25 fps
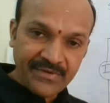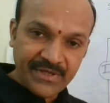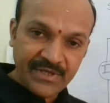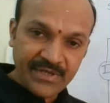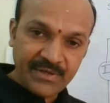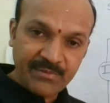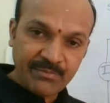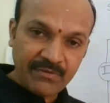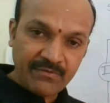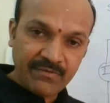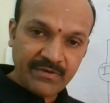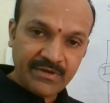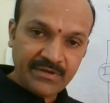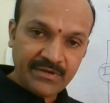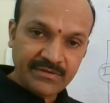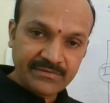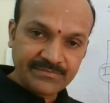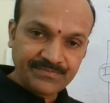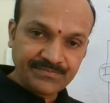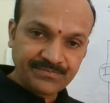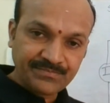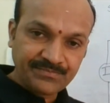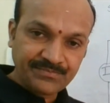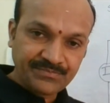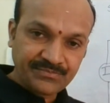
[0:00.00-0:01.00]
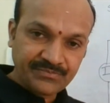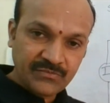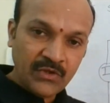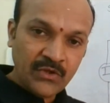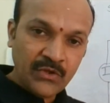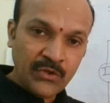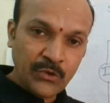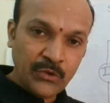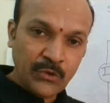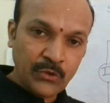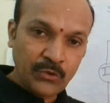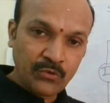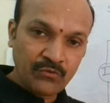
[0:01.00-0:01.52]
e power
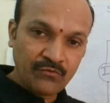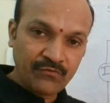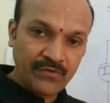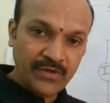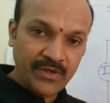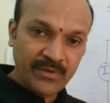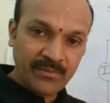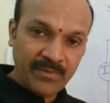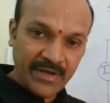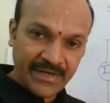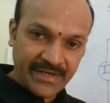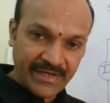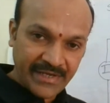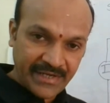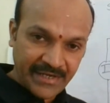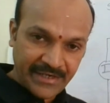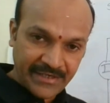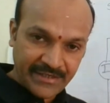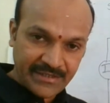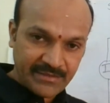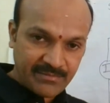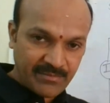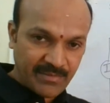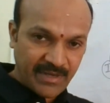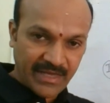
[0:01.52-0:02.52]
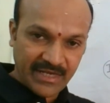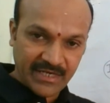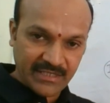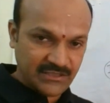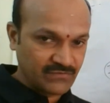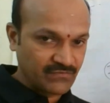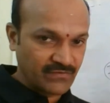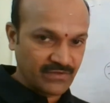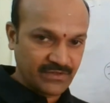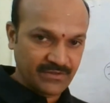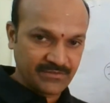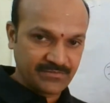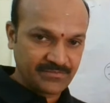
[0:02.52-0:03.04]
qv by kt
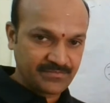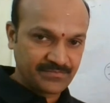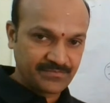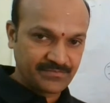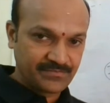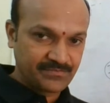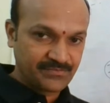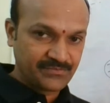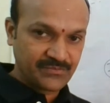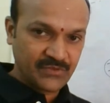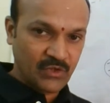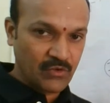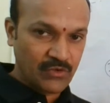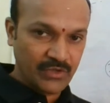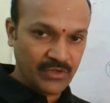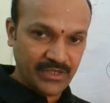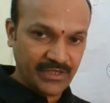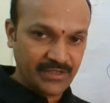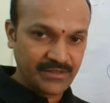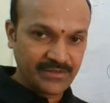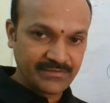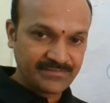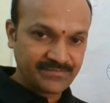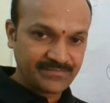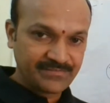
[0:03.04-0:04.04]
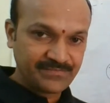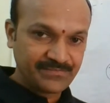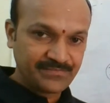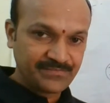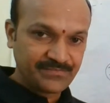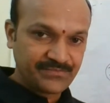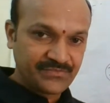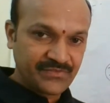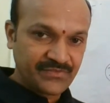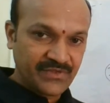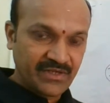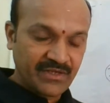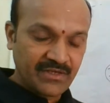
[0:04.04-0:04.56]
minus 1. Okay,
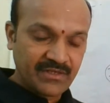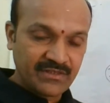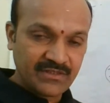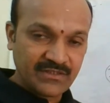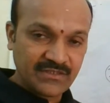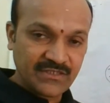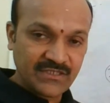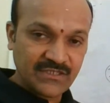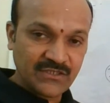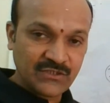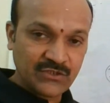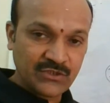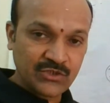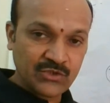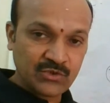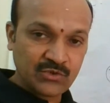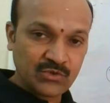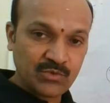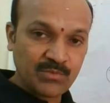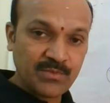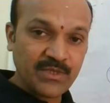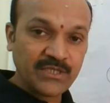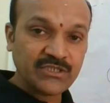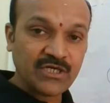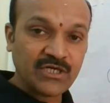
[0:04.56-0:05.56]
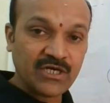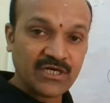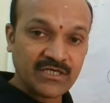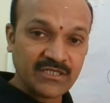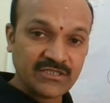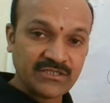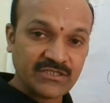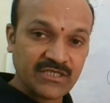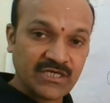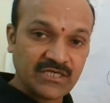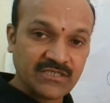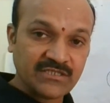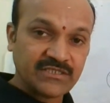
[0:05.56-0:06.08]
this is due to majority
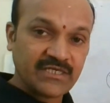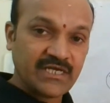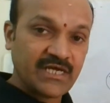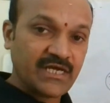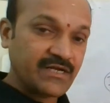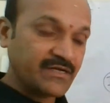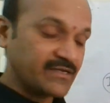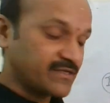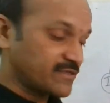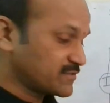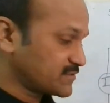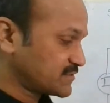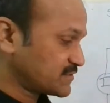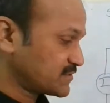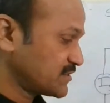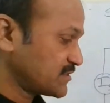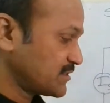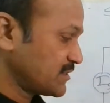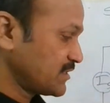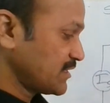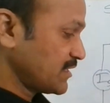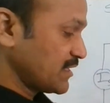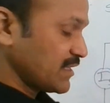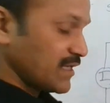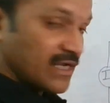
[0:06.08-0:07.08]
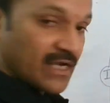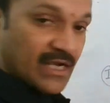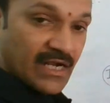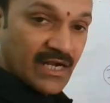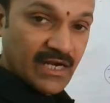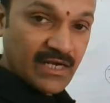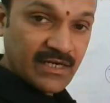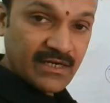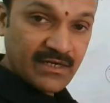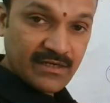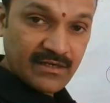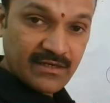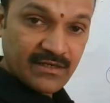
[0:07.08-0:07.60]
charge carriers,
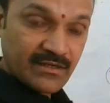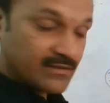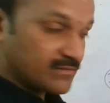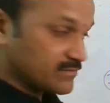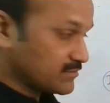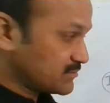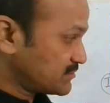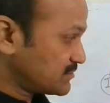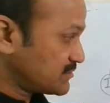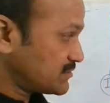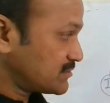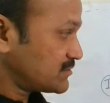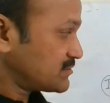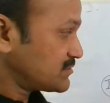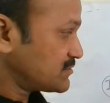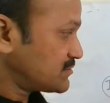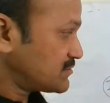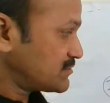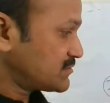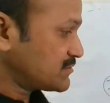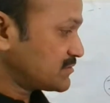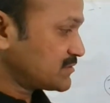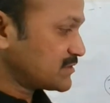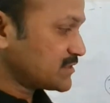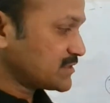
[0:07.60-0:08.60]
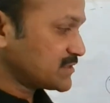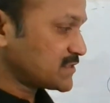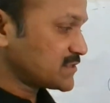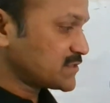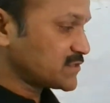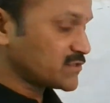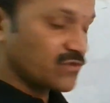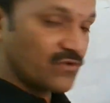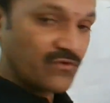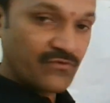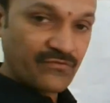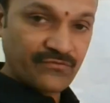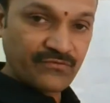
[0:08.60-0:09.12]
and this
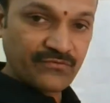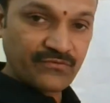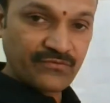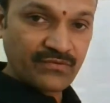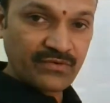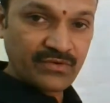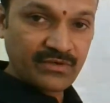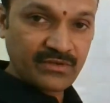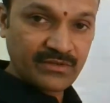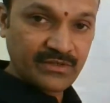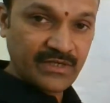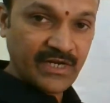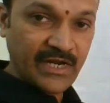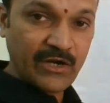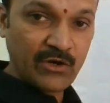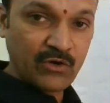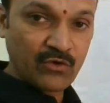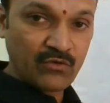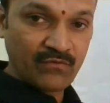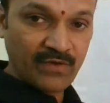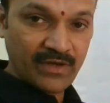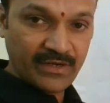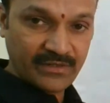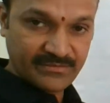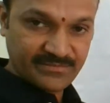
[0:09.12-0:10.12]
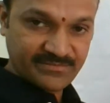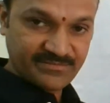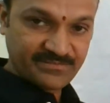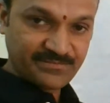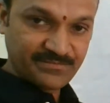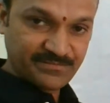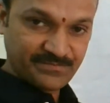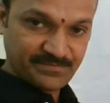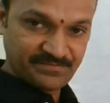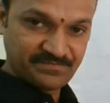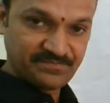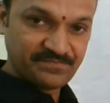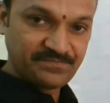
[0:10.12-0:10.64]
is of diode 1
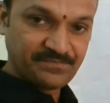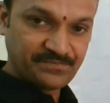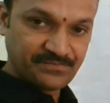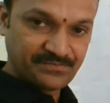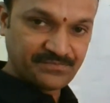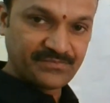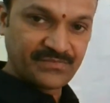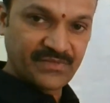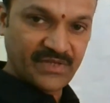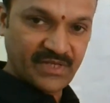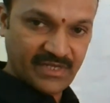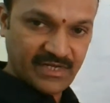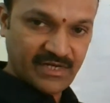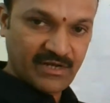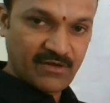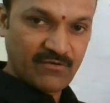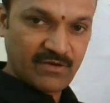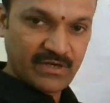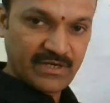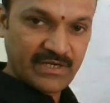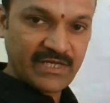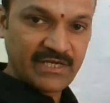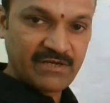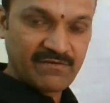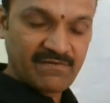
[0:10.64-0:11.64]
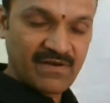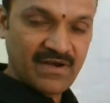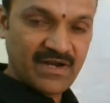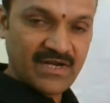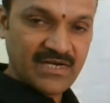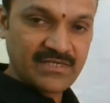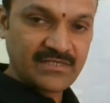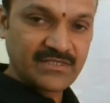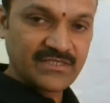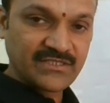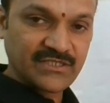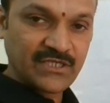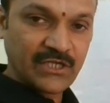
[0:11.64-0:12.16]
in our
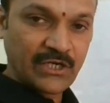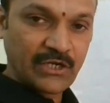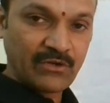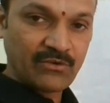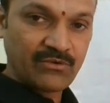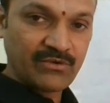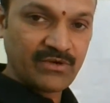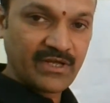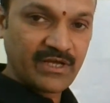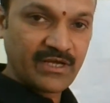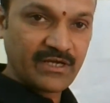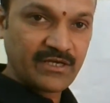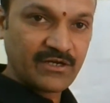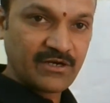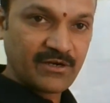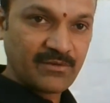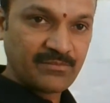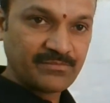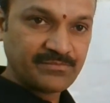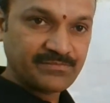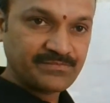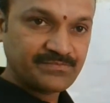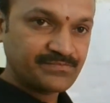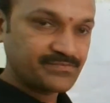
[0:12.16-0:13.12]
equivalent circuit diagram.